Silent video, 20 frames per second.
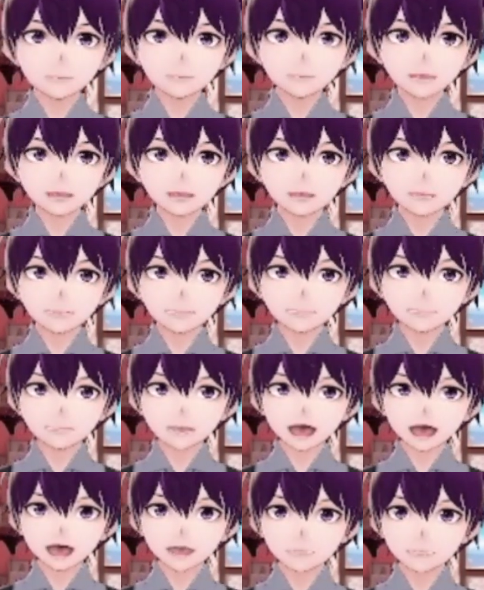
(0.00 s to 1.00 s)
At 3
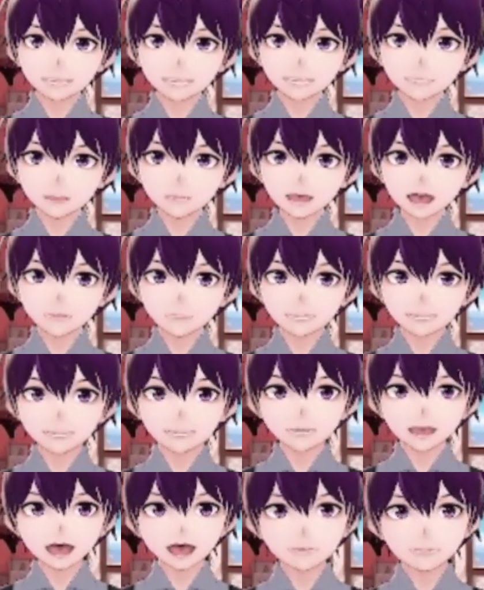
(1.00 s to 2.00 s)
AM on the last
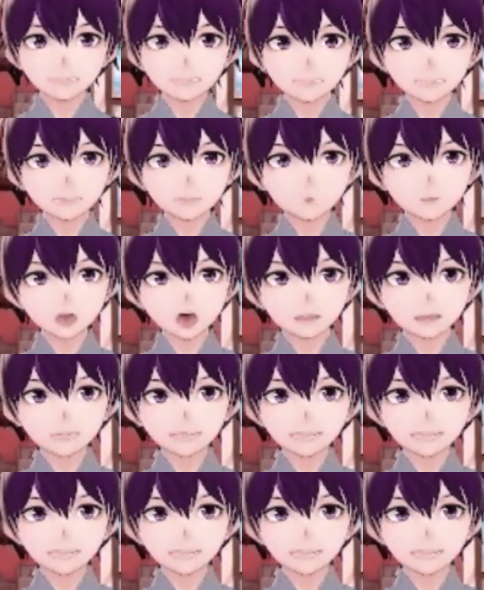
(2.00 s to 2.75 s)
Sunday of October,